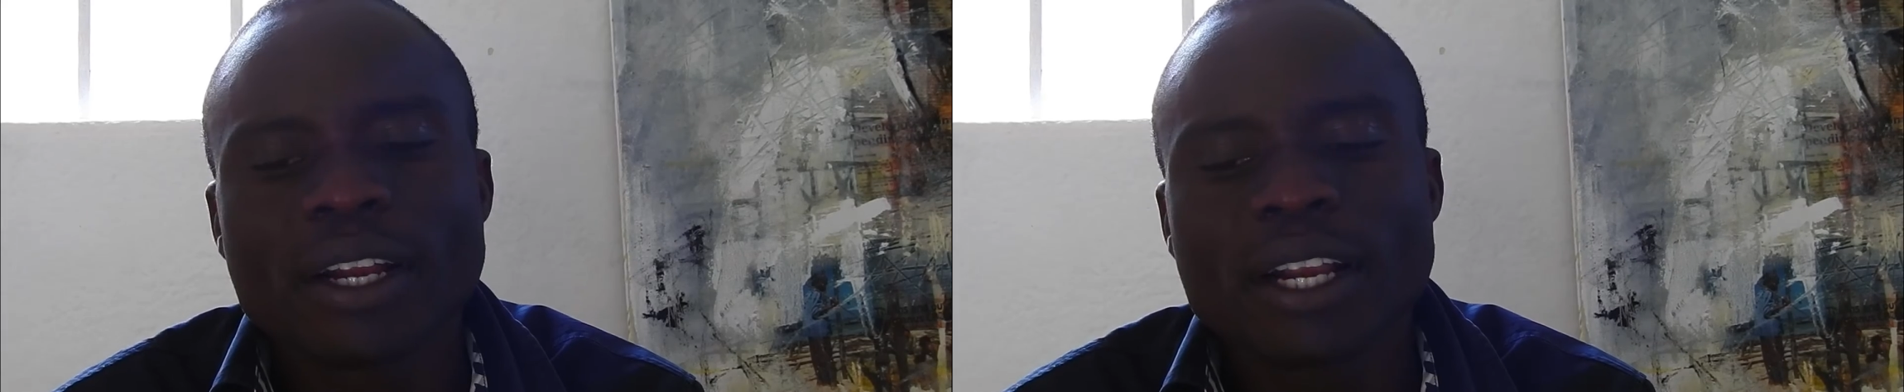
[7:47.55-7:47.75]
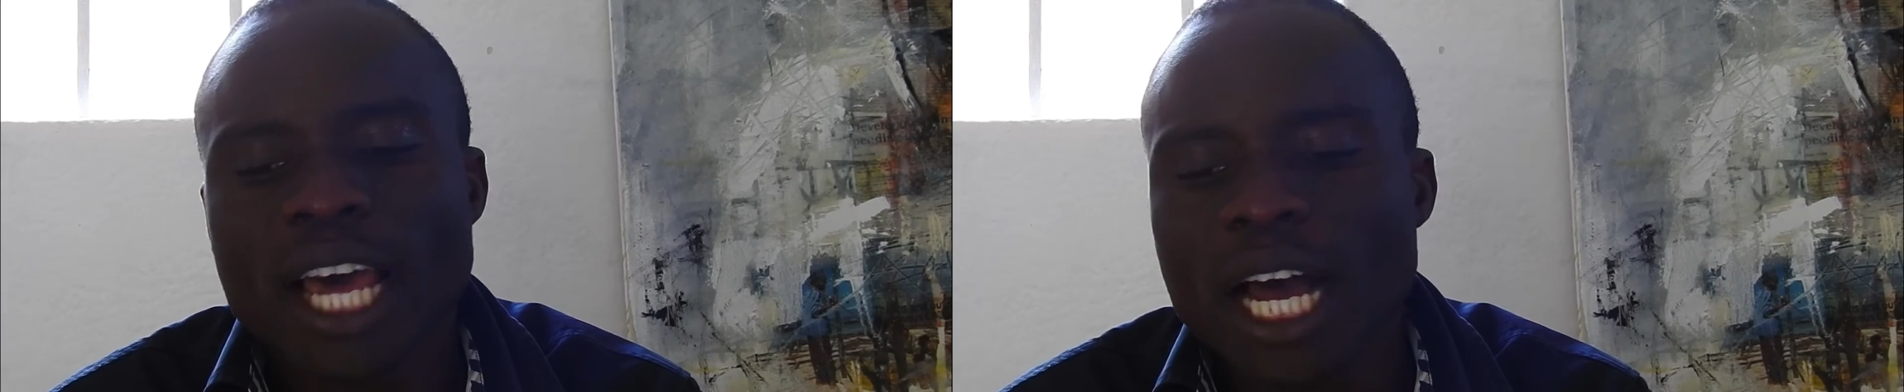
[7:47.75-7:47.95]

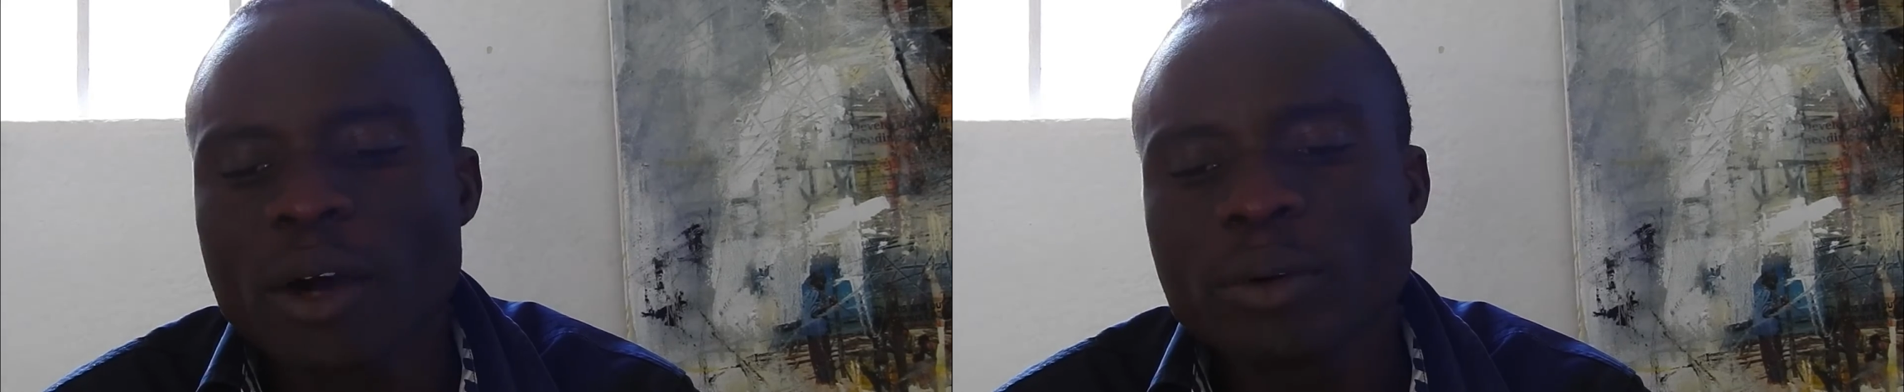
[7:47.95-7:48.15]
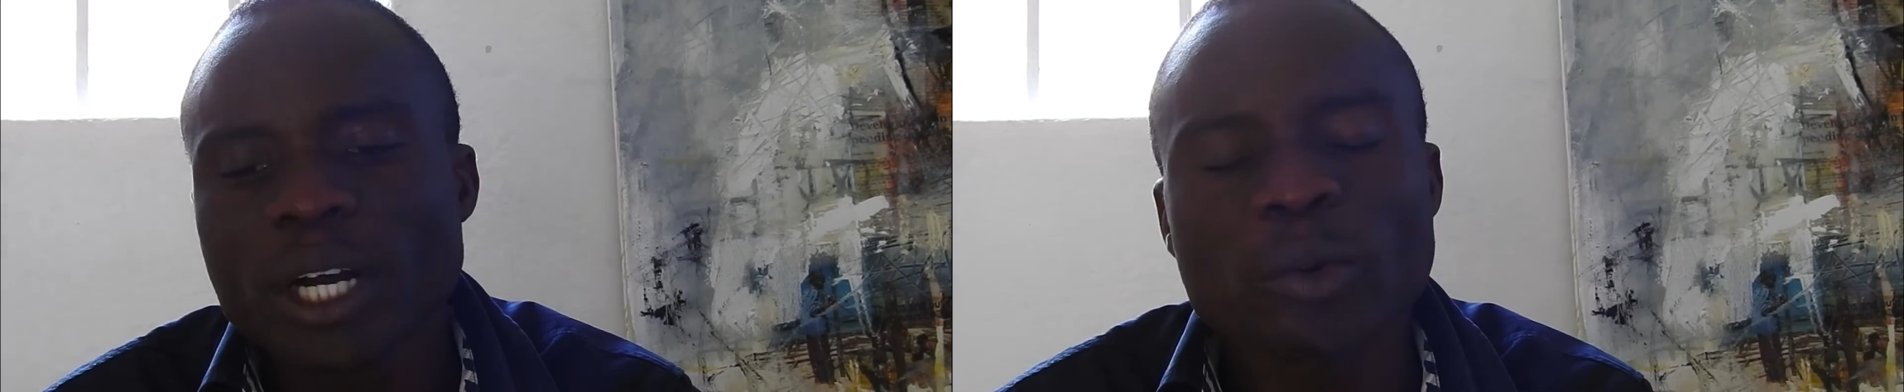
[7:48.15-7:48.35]

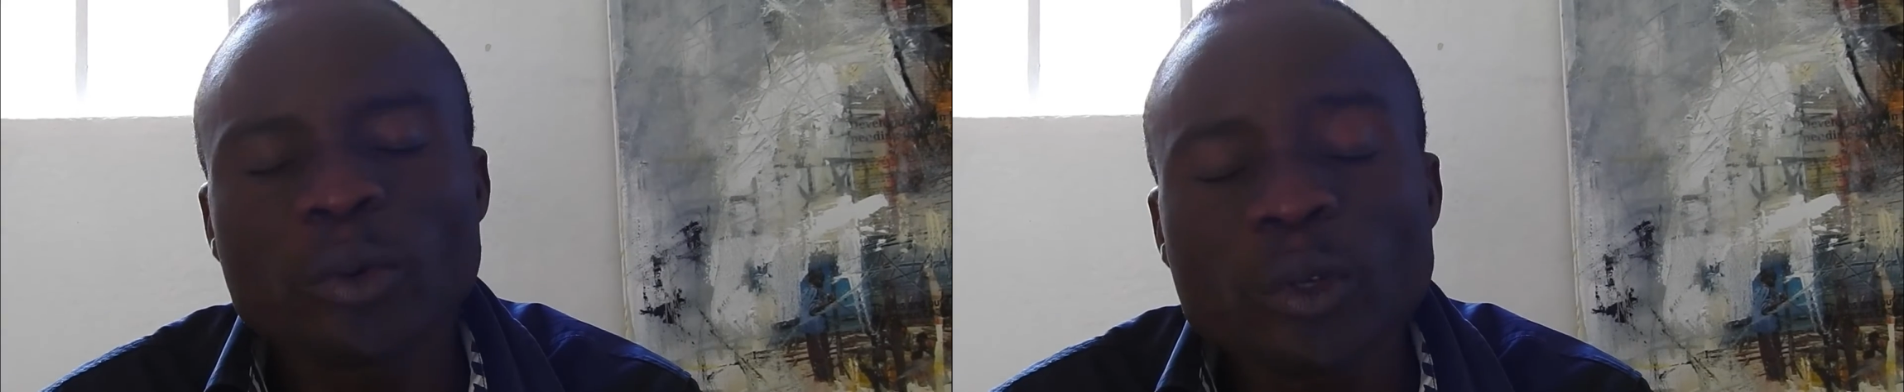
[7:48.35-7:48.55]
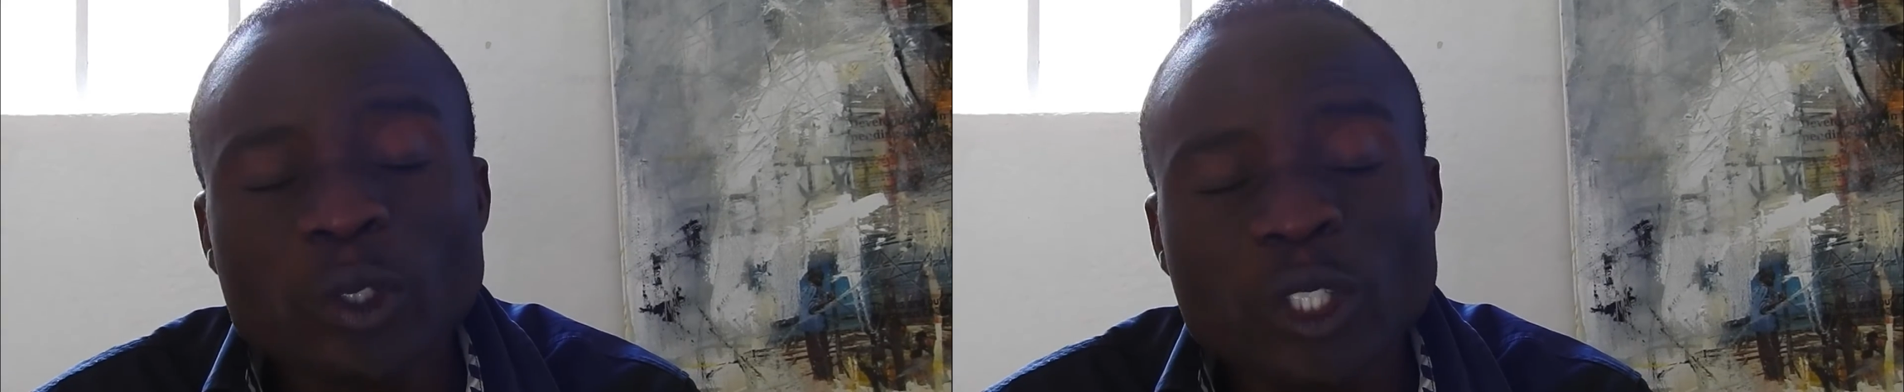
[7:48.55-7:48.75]
Now, I
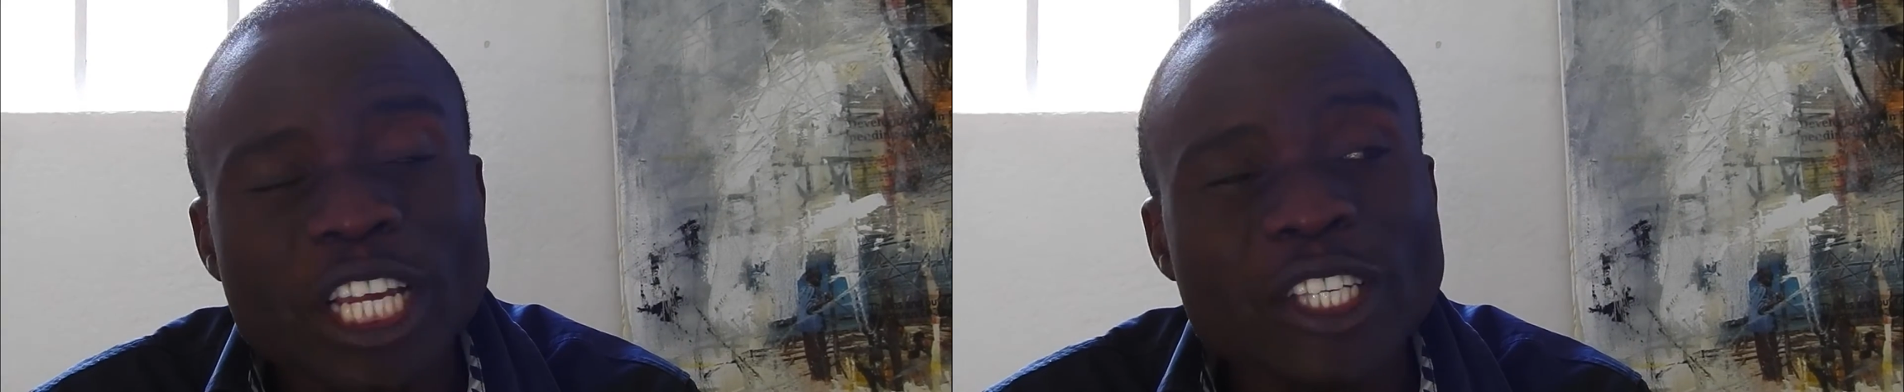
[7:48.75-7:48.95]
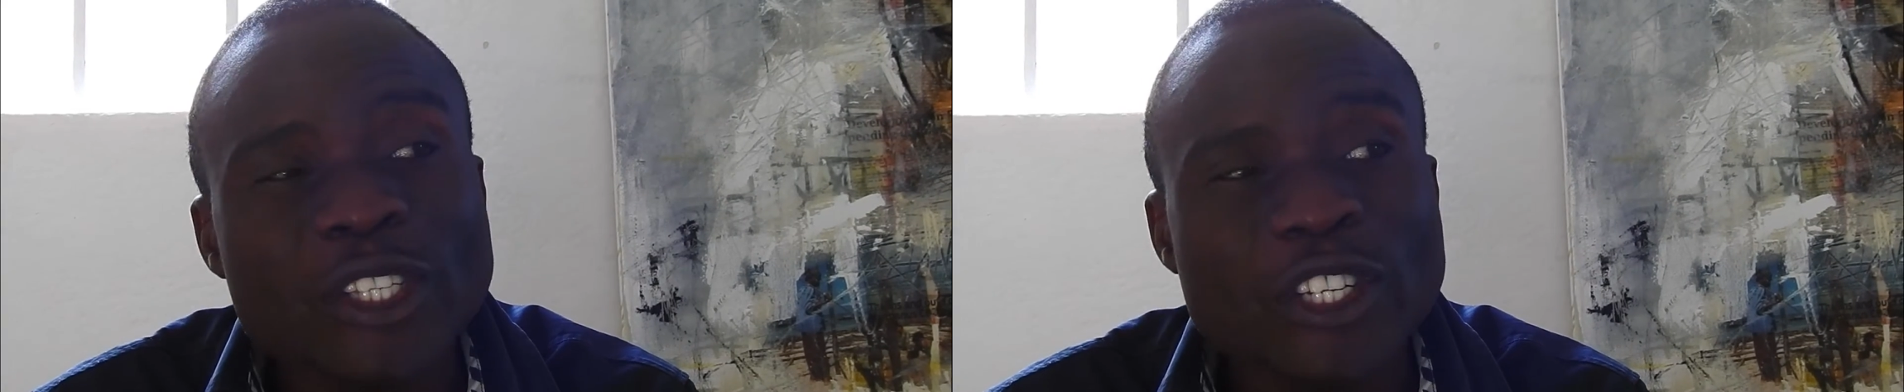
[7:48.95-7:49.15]
wouldn't
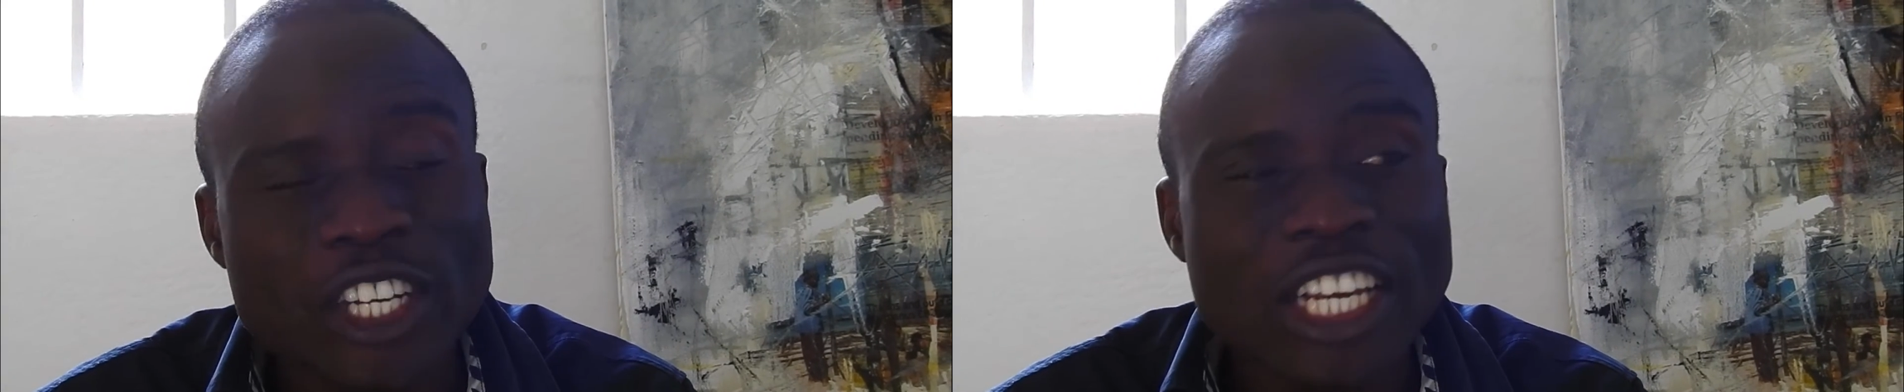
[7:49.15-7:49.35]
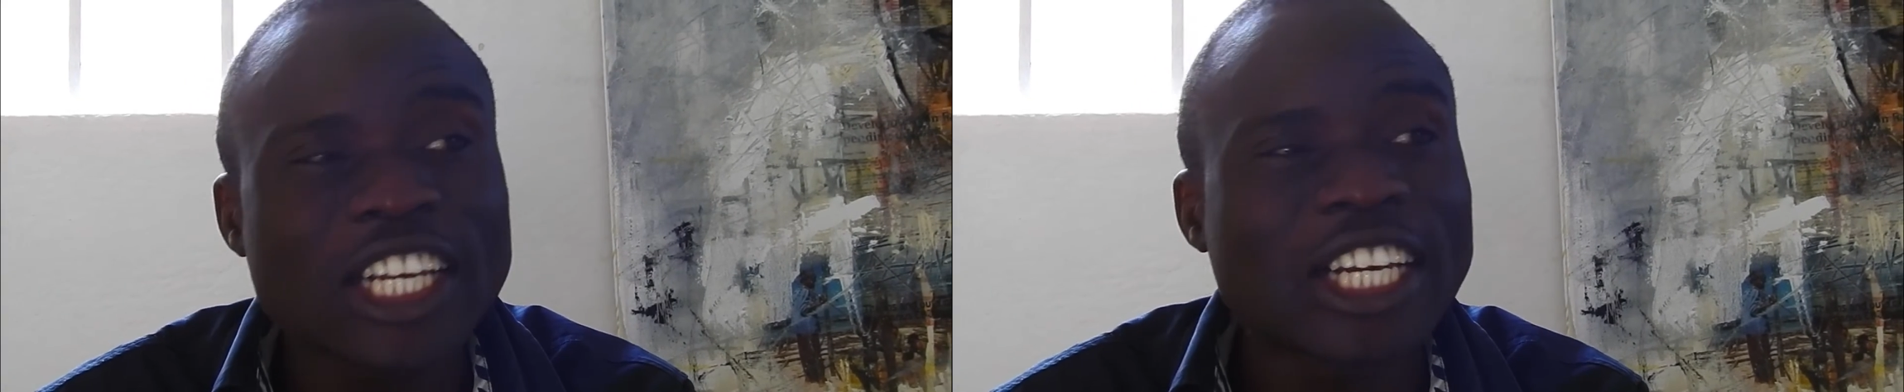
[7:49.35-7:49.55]
say
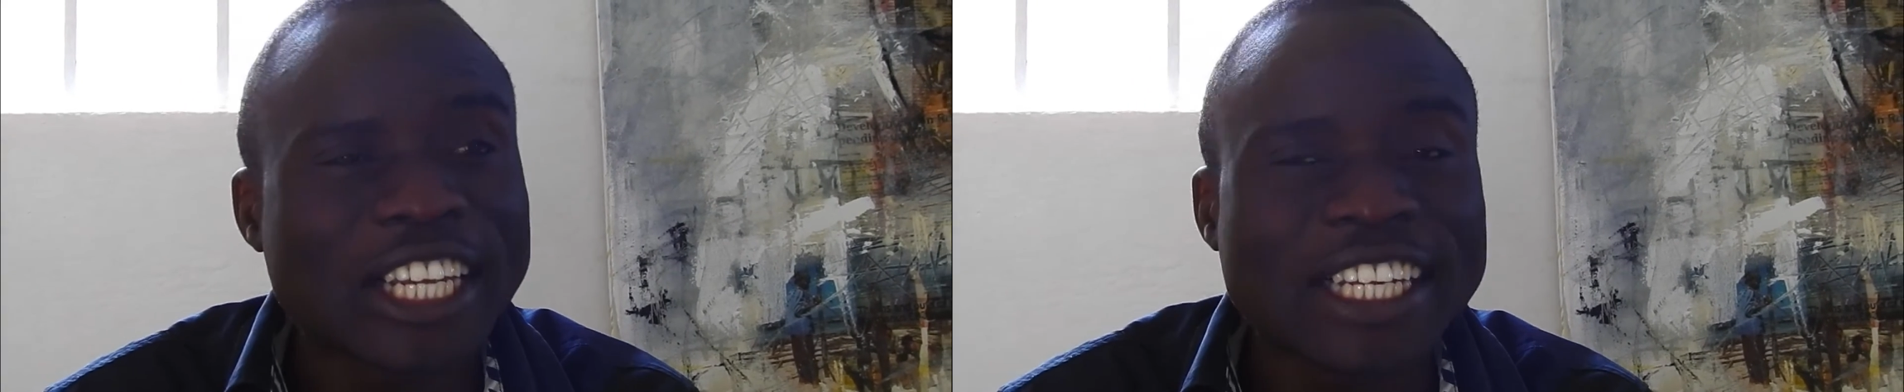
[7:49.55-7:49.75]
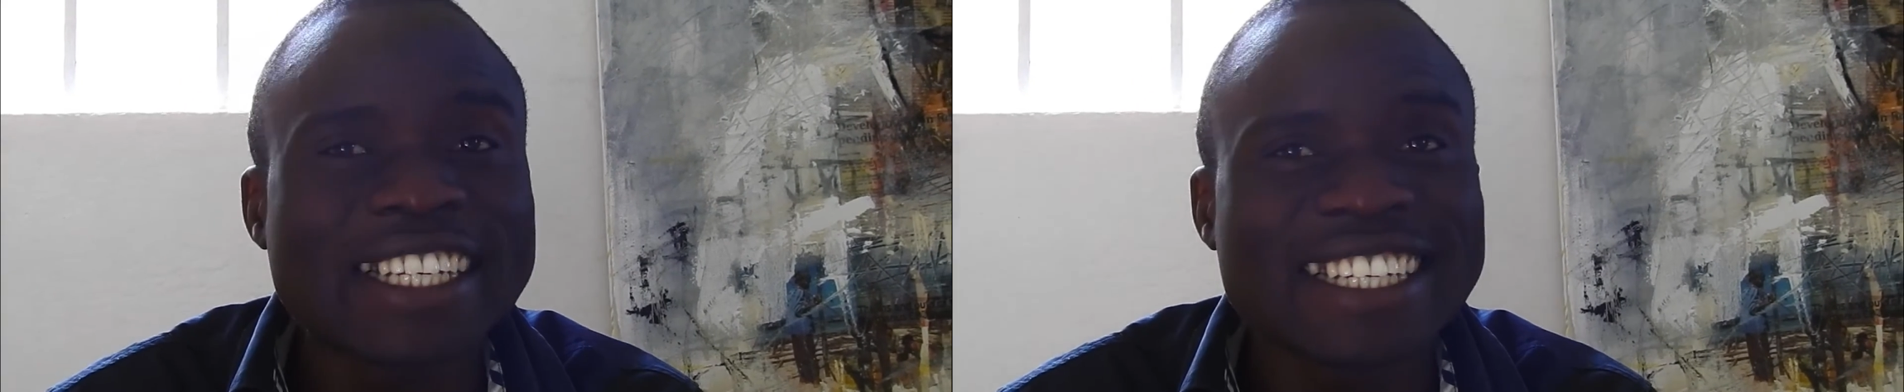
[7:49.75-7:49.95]

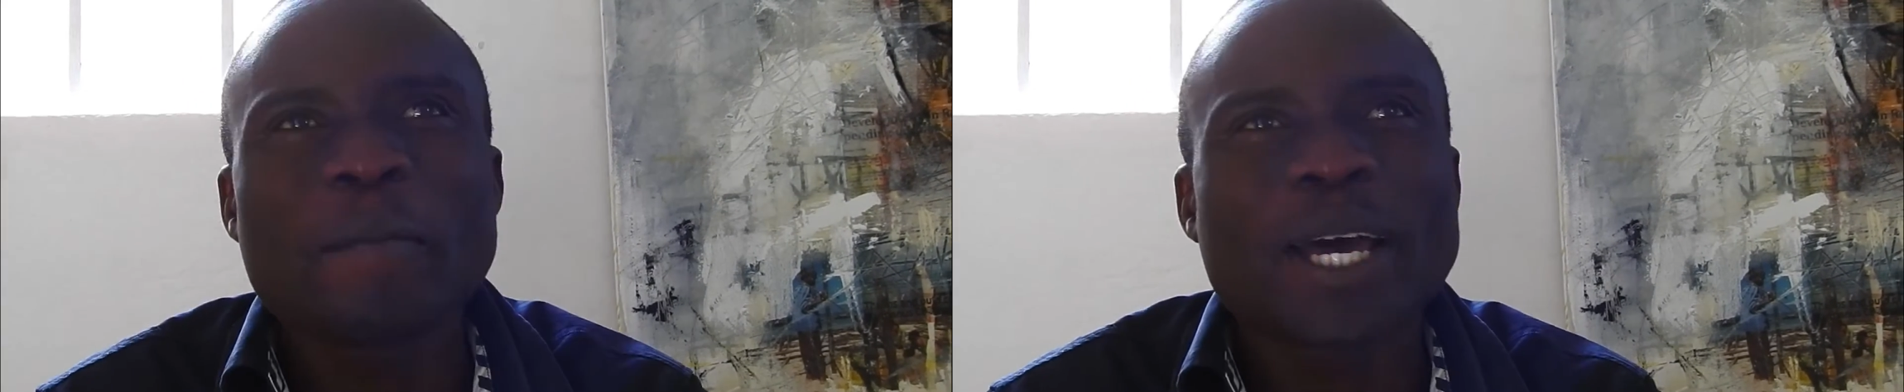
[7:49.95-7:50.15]
strictly,